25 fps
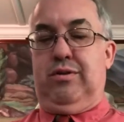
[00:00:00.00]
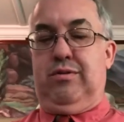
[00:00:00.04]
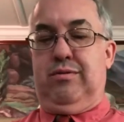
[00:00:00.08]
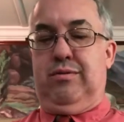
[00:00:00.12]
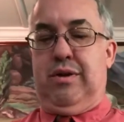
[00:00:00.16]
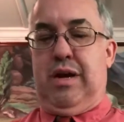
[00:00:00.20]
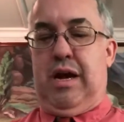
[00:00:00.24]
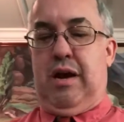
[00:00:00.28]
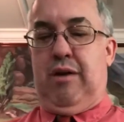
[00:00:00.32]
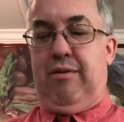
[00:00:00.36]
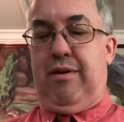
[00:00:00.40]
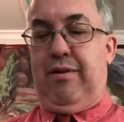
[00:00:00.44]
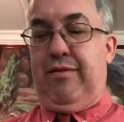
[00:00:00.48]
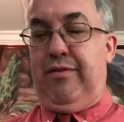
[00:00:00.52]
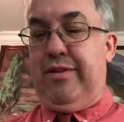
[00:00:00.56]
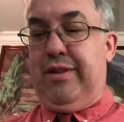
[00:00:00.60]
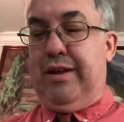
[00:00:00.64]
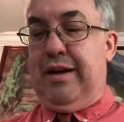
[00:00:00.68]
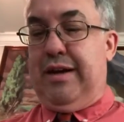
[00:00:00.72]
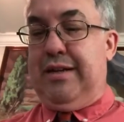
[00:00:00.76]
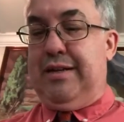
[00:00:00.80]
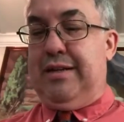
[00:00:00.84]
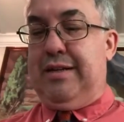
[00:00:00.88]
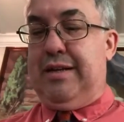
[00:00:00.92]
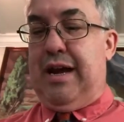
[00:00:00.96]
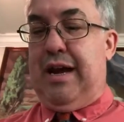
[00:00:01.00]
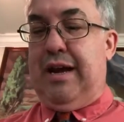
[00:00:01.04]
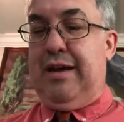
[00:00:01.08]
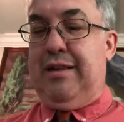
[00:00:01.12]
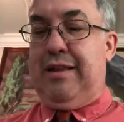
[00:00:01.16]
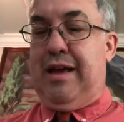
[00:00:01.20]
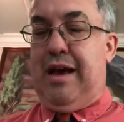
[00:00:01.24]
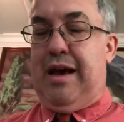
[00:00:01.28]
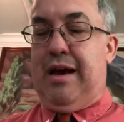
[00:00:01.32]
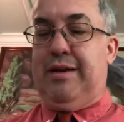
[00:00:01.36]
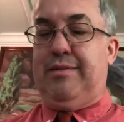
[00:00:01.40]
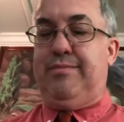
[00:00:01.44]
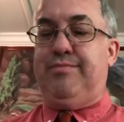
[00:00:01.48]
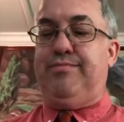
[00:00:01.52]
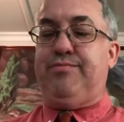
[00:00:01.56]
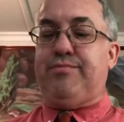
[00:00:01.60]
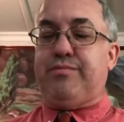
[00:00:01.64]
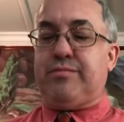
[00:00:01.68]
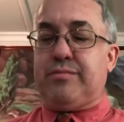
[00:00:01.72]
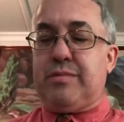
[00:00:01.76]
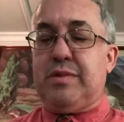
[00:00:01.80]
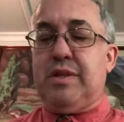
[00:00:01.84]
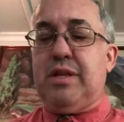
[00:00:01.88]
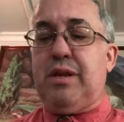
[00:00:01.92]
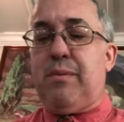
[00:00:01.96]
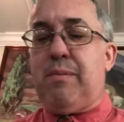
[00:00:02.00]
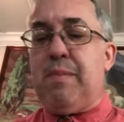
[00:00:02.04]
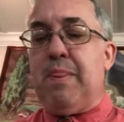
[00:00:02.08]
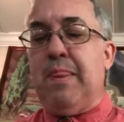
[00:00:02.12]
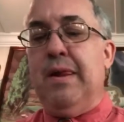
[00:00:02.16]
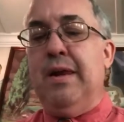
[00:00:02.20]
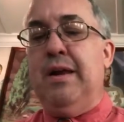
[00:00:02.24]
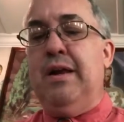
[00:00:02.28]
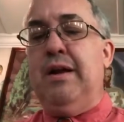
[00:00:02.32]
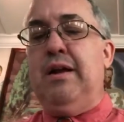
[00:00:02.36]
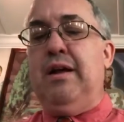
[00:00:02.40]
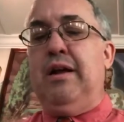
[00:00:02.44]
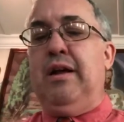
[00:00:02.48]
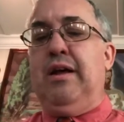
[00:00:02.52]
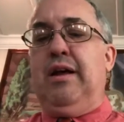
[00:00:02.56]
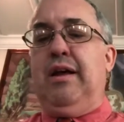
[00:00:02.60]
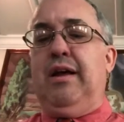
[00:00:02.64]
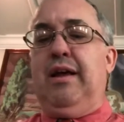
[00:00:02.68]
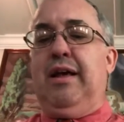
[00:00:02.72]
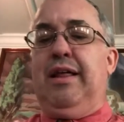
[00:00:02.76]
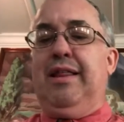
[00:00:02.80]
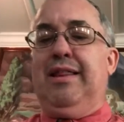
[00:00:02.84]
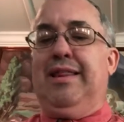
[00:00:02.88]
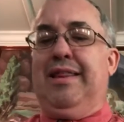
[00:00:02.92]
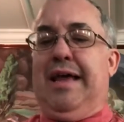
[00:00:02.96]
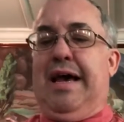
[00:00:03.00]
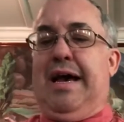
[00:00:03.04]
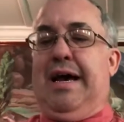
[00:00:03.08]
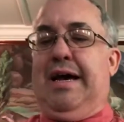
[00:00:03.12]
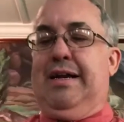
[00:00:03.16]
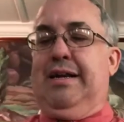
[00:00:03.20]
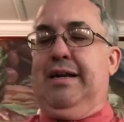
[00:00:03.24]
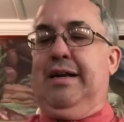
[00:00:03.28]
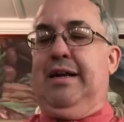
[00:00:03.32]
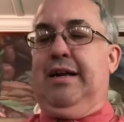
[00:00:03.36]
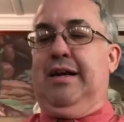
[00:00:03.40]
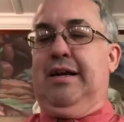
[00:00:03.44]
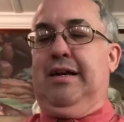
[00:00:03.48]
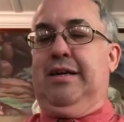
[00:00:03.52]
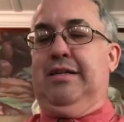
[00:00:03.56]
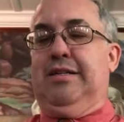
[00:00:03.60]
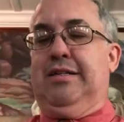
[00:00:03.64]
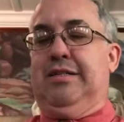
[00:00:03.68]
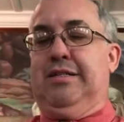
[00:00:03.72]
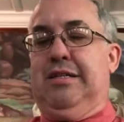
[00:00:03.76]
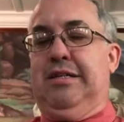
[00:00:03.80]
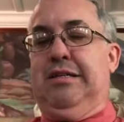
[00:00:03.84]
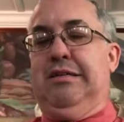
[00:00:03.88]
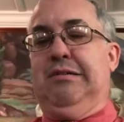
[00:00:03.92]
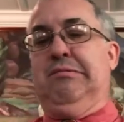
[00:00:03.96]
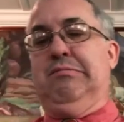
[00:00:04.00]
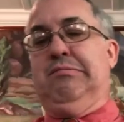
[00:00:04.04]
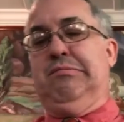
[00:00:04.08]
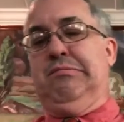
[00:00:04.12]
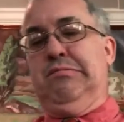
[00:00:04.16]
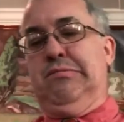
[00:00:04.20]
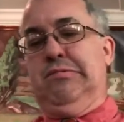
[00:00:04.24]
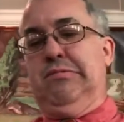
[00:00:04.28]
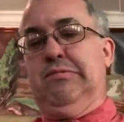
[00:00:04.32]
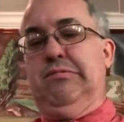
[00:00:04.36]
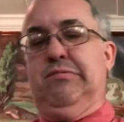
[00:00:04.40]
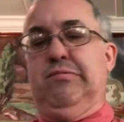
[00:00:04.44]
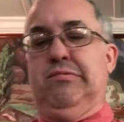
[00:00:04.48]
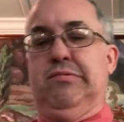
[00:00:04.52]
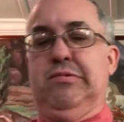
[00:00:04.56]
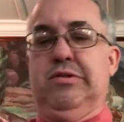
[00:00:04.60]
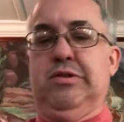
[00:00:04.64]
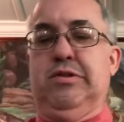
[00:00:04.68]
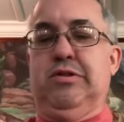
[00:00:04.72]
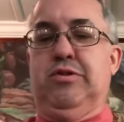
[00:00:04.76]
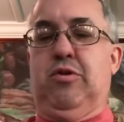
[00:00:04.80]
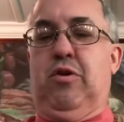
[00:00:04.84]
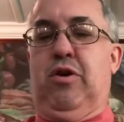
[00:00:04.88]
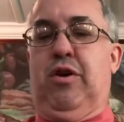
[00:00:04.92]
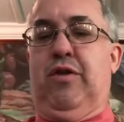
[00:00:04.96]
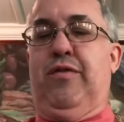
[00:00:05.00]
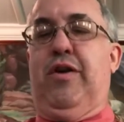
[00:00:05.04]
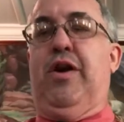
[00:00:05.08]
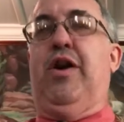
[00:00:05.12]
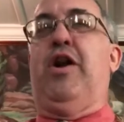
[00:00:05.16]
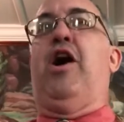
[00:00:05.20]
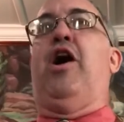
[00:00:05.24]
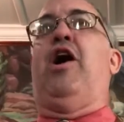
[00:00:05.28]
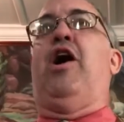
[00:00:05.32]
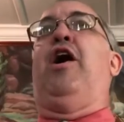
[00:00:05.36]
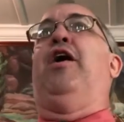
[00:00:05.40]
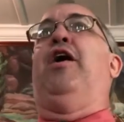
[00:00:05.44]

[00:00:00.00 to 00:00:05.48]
or however they say that. That is sort of an